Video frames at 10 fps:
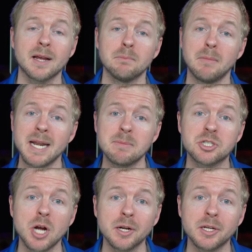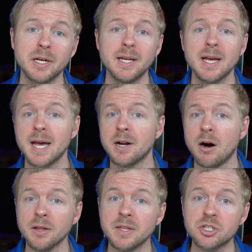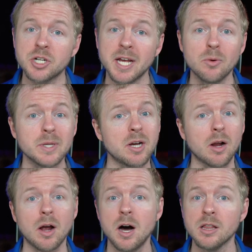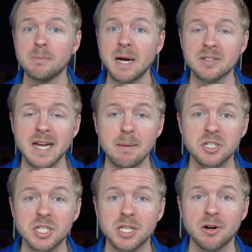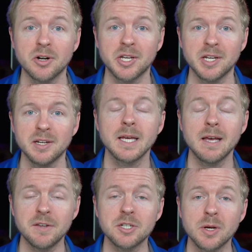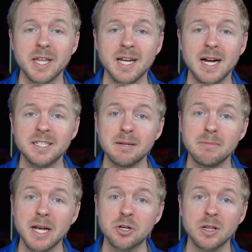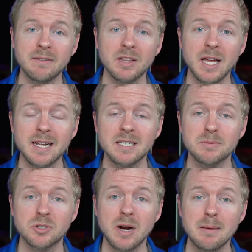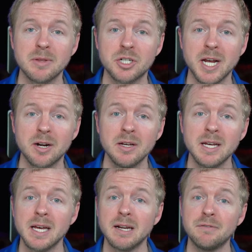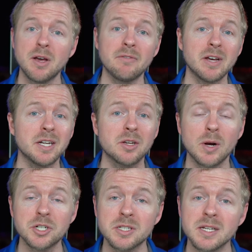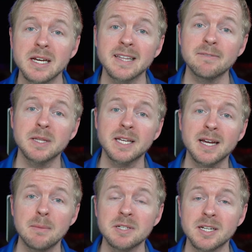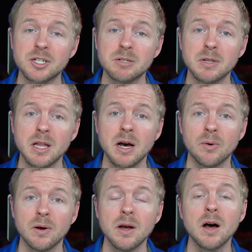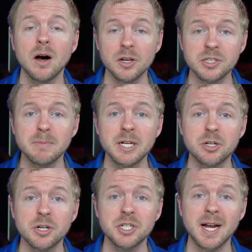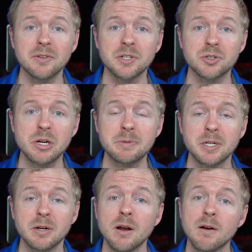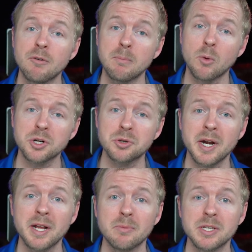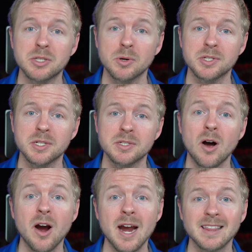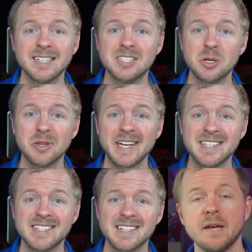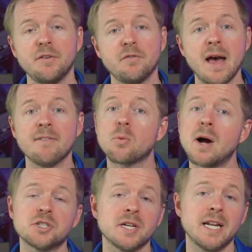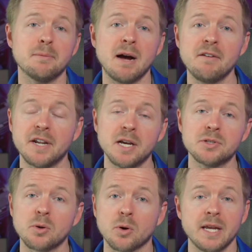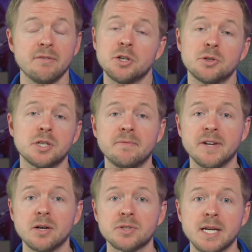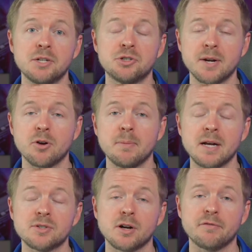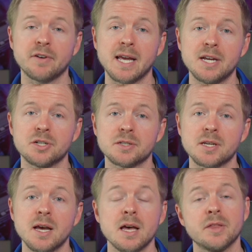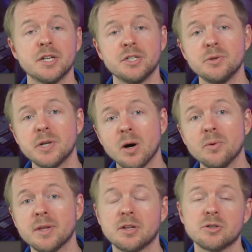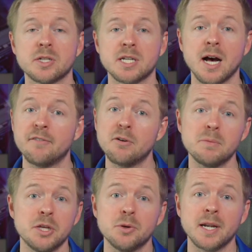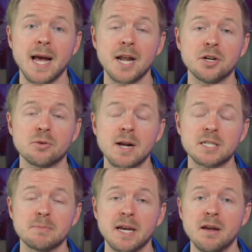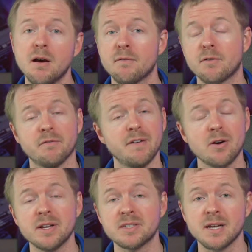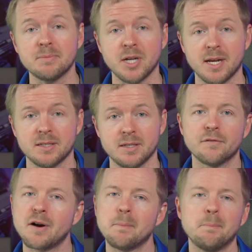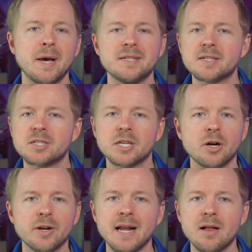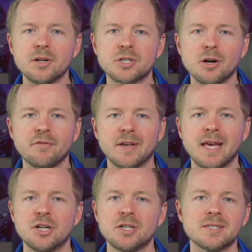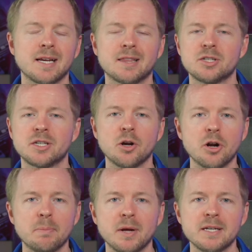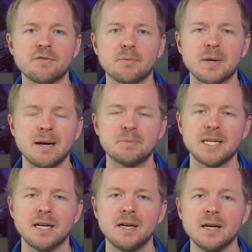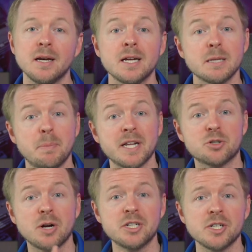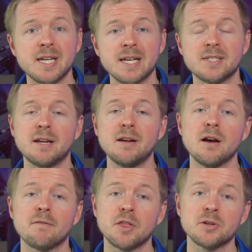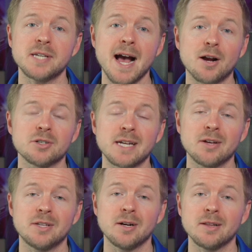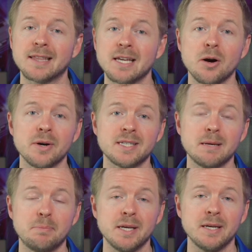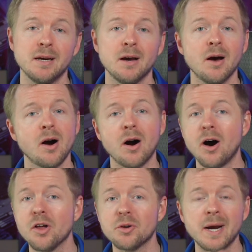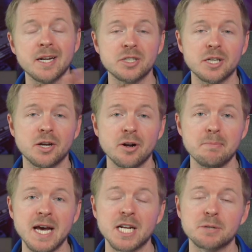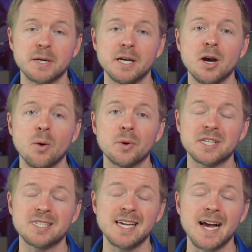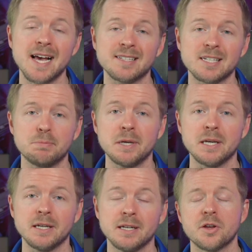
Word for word: My name is Jon Good, and on this channel, we talk all about cybersecurity. If you enjoy the content, make sure to leave a like and subscribe to the channel. And if you have any questions, leave them in the comment section below. Also, make sure to check out the description for more training and resources. All right, let's do this. If you've ever watched any of my videos or even YouTube videos in general about certifications, then you know that there's a ton of them that you can add to your resume for various subjects. From basic security knowledge certifications like the Security Plus from CompTIA, to penetration testing for those hackers out there like the OSCP, all the way to security management with the CISSP.